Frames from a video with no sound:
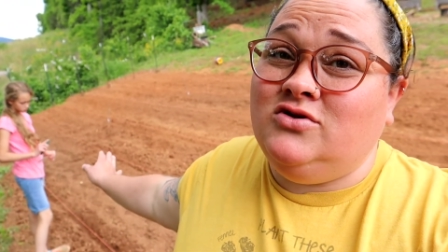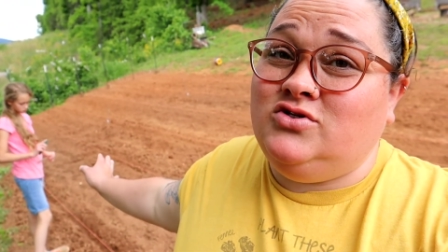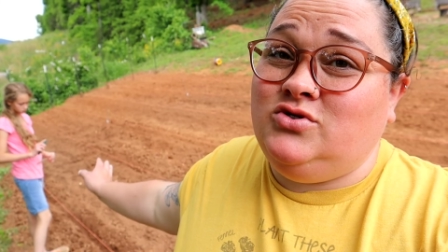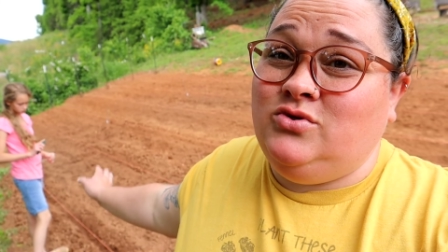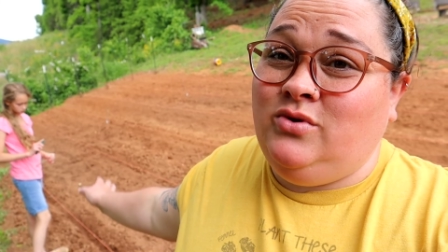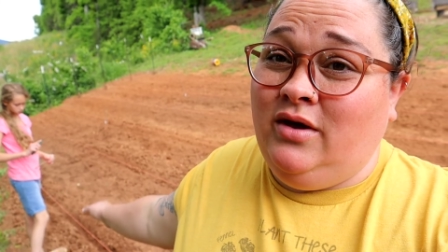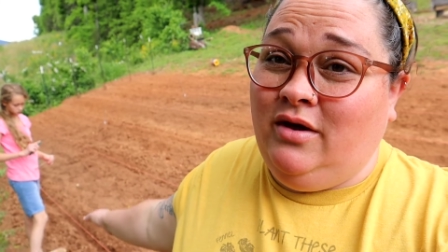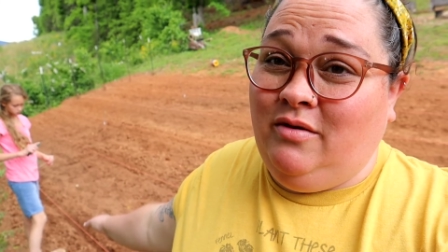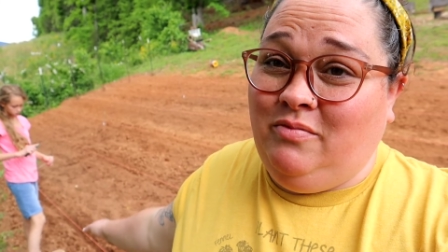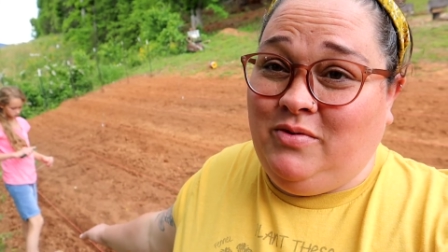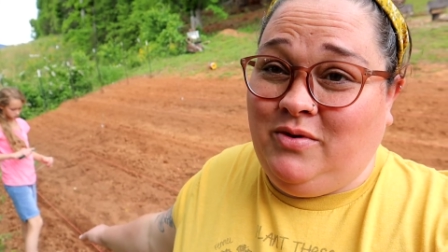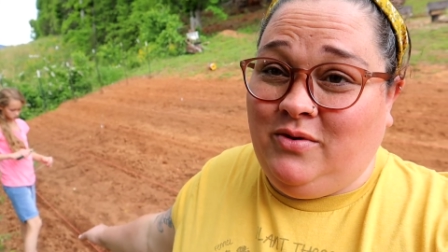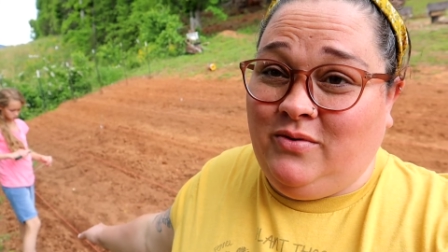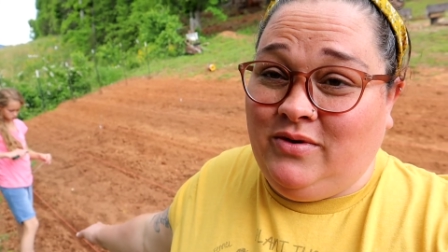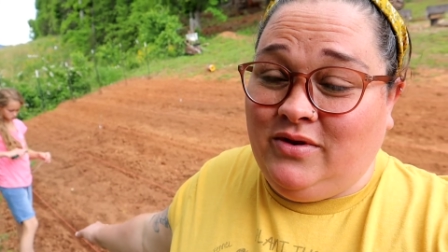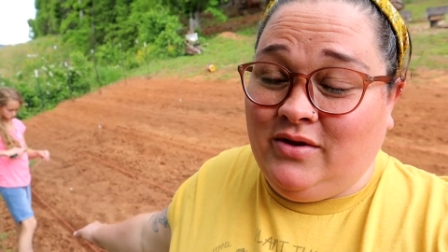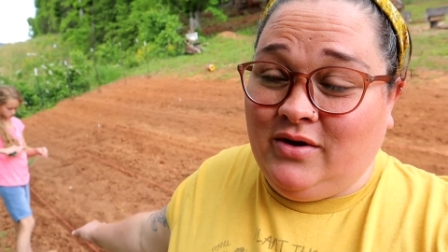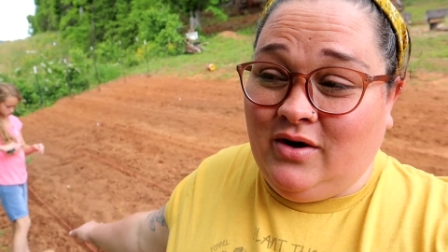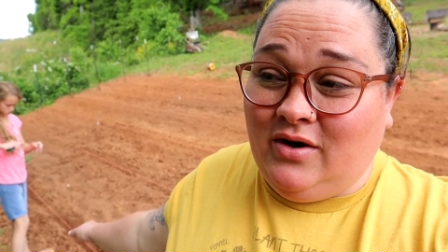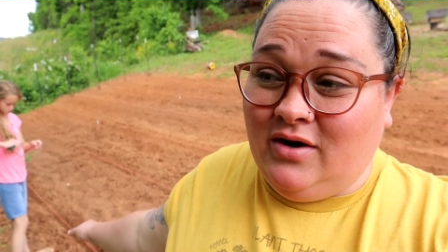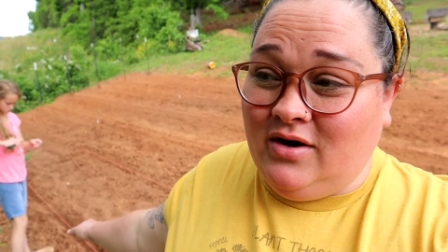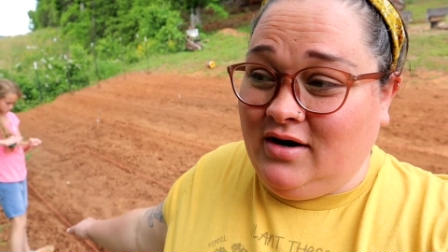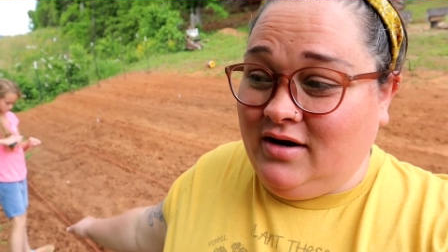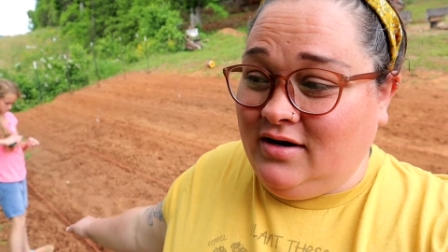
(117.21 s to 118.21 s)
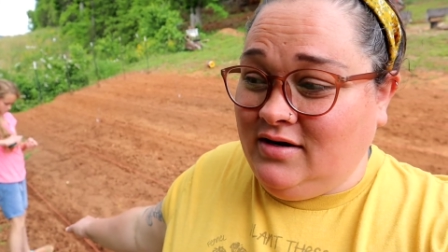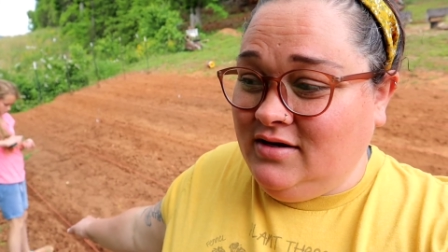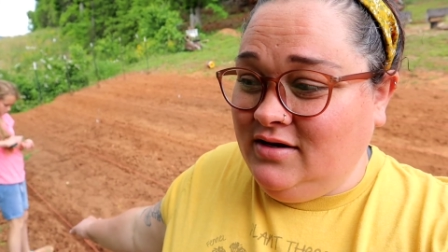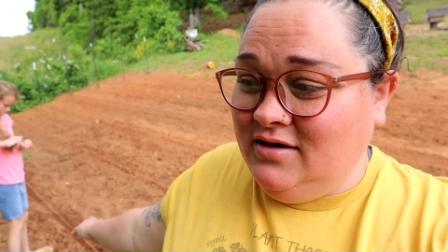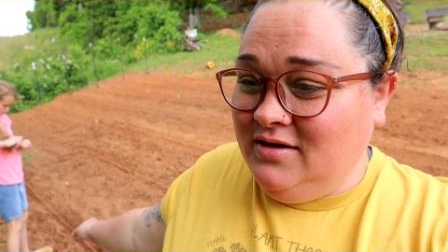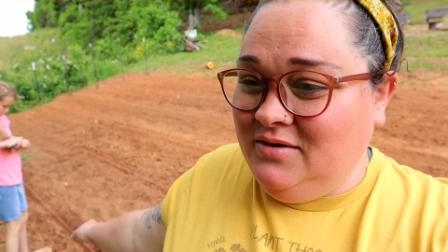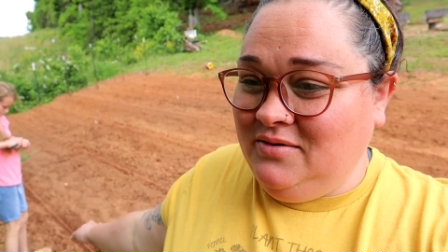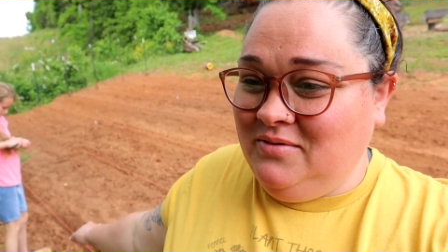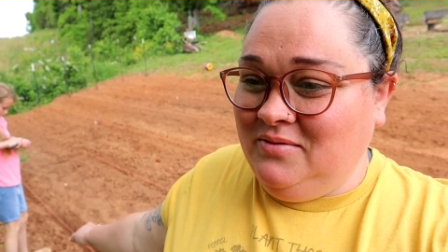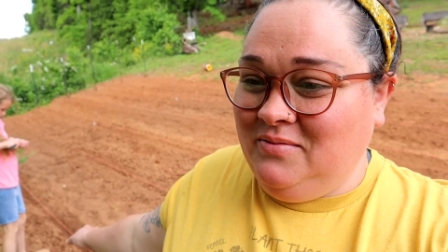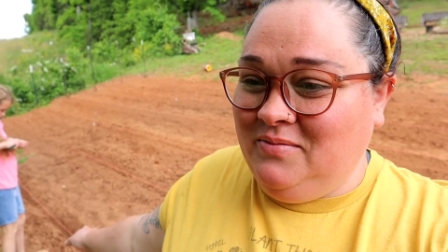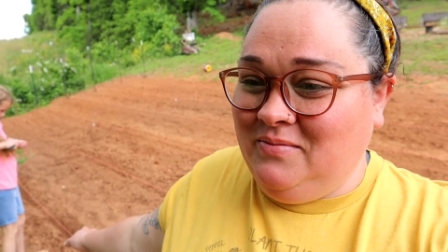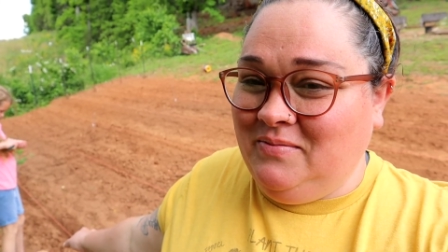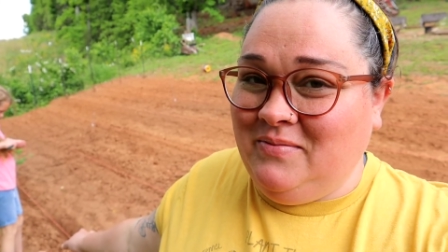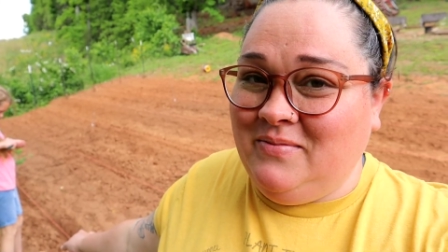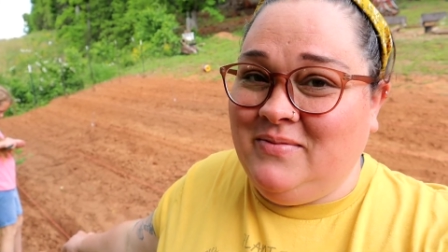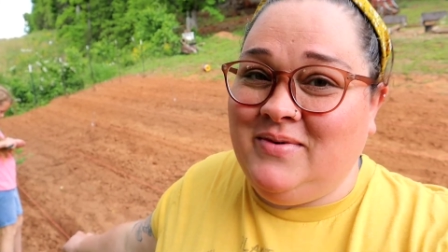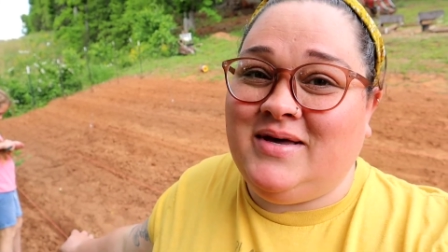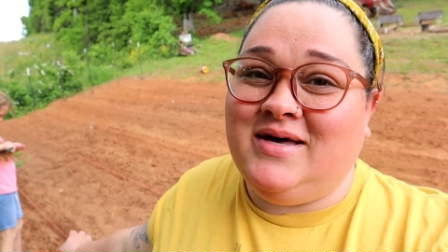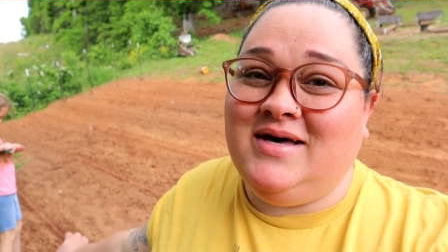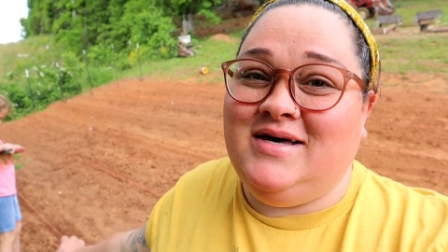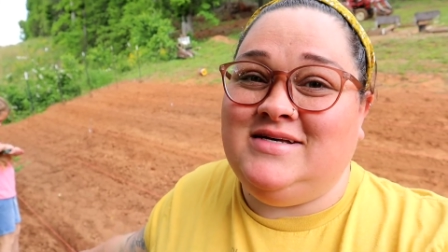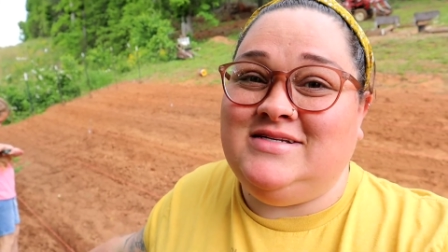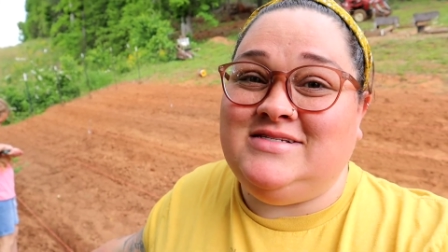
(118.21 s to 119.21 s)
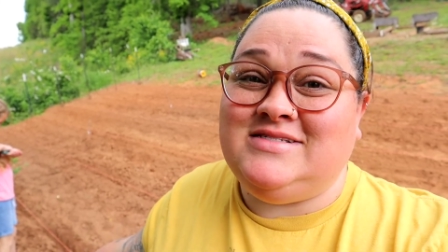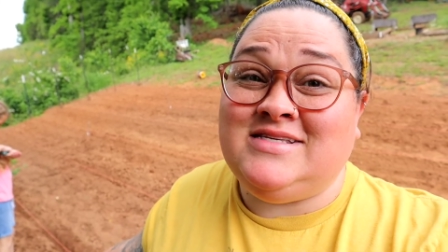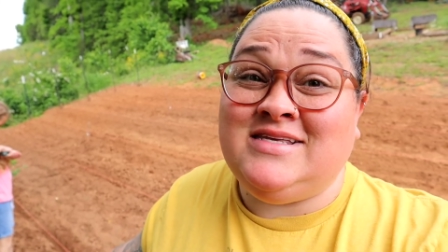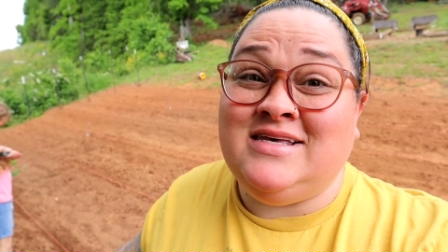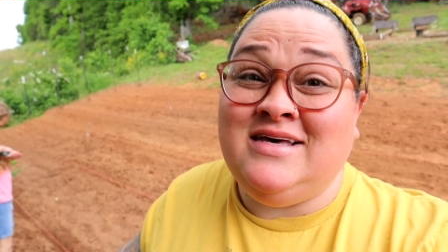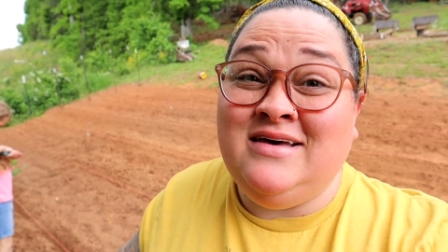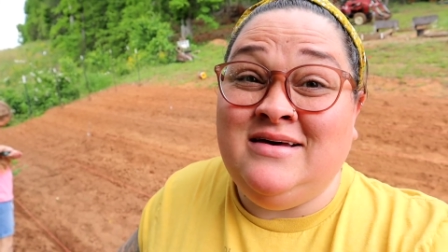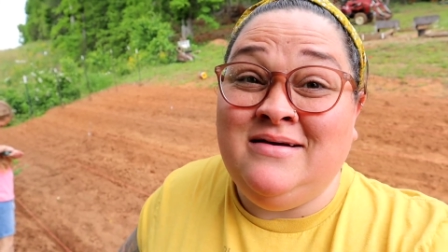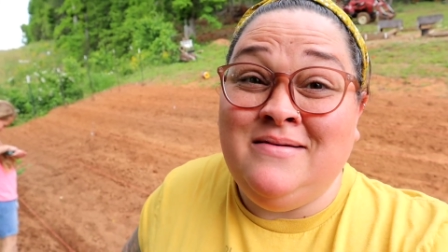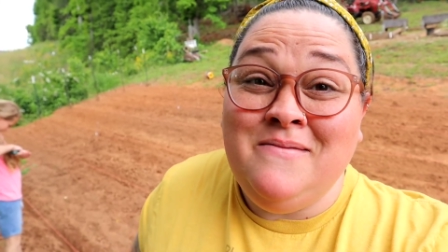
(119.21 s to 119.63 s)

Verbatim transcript: to help you in the garden, because